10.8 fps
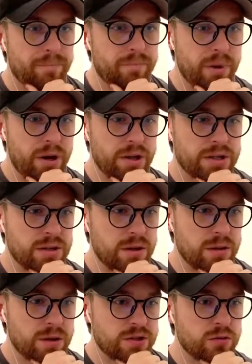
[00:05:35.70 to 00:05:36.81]
But
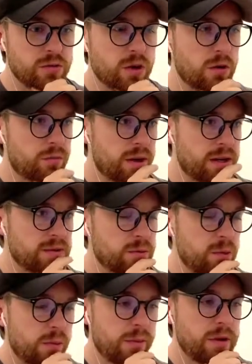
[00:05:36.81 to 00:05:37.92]
two gold mines
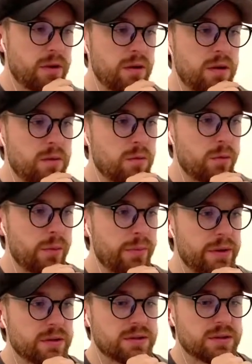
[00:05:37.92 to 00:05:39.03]
will be will be
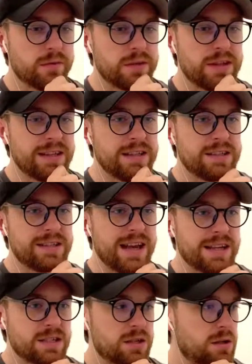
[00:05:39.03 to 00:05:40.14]
built, so at least
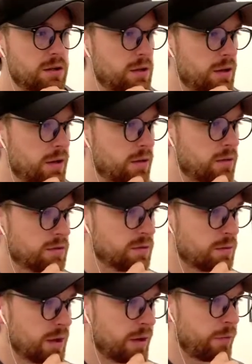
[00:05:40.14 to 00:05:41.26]
that's good. And
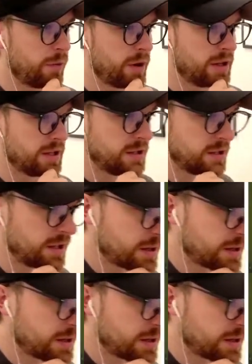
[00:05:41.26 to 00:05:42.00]
also, I really need to get a